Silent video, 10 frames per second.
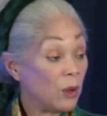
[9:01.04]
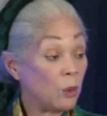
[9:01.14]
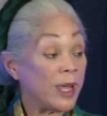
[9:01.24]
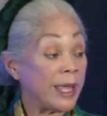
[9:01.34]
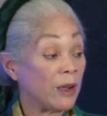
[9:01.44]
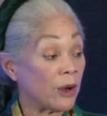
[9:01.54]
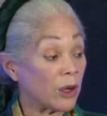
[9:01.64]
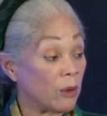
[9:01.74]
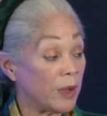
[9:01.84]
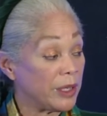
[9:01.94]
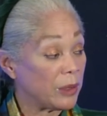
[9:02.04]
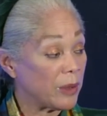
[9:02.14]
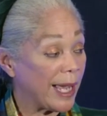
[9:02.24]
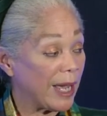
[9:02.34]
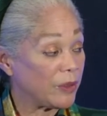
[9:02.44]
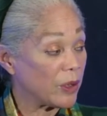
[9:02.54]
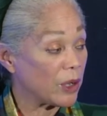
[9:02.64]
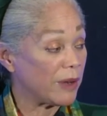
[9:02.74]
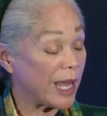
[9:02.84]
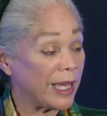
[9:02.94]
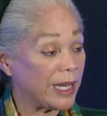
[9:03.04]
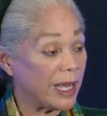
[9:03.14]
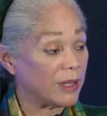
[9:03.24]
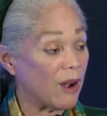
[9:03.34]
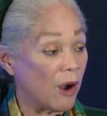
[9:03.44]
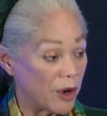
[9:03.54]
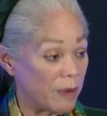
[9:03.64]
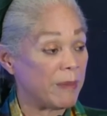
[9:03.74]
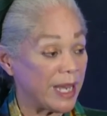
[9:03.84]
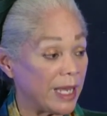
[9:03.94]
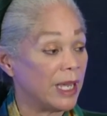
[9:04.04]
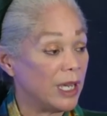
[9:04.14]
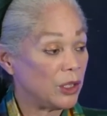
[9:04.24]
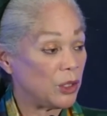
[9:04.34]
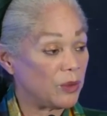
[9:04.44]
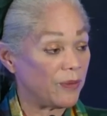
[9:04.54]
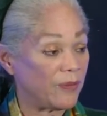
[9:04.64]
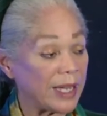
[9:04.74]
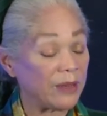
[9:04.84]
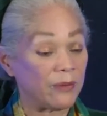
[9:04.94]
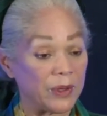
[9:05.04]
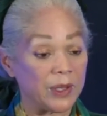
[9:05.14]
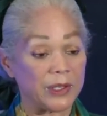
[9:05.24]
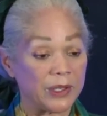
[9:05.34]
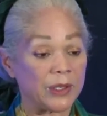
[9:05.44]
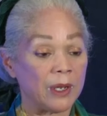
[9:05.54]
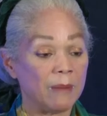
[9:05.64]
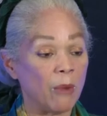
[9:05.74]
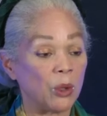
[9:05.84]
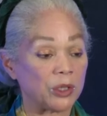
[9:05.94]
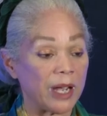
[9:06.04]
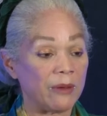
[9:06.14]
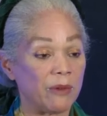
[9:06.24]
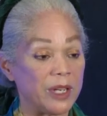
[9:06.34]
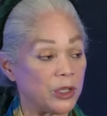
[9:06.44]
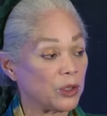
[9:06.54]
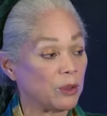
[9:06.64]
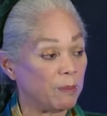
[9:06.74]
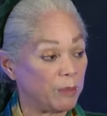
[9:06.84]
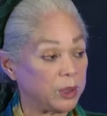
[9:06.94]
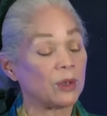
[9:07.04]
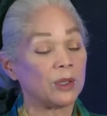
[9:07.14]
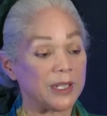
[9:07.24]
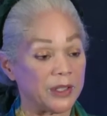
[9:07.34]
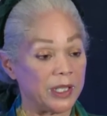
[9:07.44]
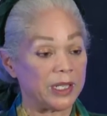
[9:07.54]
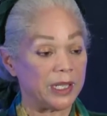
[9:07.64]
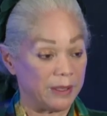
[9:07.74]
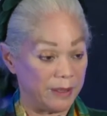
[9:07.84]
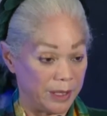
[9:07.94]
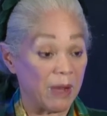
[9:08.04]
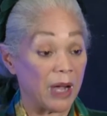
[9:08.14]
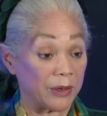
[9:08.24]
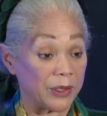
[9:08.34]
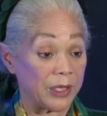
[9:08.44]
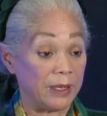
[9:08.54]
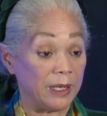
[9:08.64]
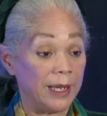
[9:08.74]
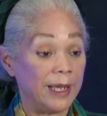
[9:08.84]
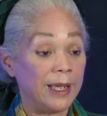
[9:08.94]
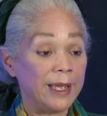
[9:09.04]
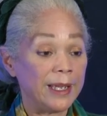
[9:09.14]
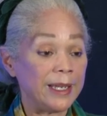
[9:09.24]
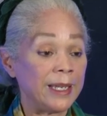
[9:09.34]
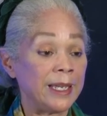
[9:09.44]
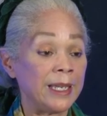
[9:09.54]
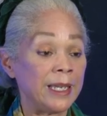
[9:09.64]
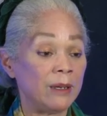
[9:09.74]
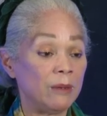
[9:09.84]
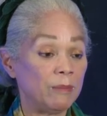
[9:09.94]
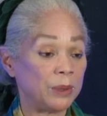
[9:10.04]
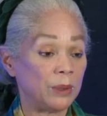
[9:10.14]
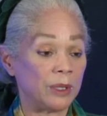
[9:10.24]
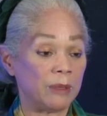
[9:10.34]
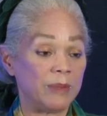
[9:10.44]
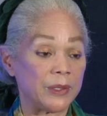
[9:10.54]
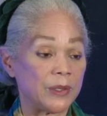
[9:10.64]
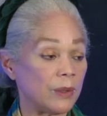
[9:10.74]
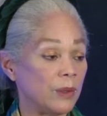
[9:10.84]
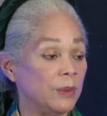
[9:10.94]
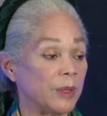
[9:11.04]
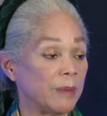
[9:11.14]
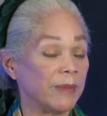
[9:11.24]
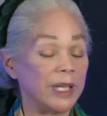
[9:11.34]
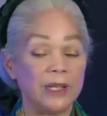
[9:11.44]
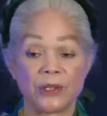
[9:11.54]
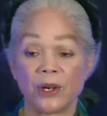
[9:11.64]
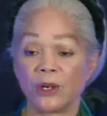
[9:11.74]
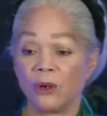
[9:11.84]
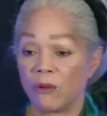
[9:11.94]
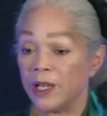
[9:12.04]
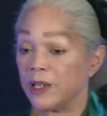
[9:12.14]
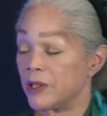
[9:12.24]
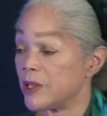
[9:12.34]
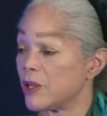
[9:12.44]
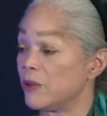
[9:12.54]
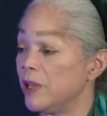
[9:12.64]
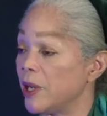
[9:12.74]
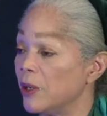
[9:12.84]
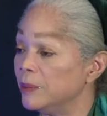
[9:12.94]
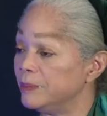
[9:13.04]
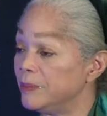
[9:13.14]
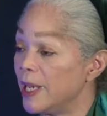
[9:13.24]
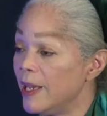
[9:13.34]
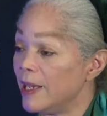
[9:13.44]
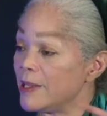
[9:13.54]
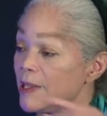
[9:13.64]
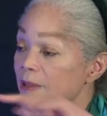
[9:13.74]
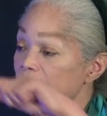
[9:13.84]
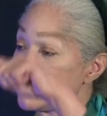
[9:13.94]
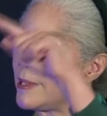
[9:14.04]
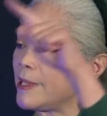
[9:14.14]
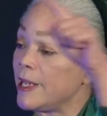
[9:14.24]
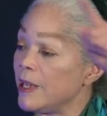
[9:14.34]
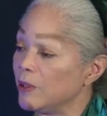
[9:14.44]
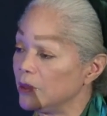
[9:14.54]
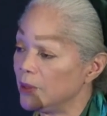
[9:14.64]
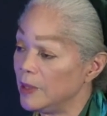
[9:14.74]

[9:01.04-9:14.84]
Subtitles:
We are going to have to create an army to fight for this multiracial, pluralistic democracy. E pluribus unum is our greatest credo. It is in the seal,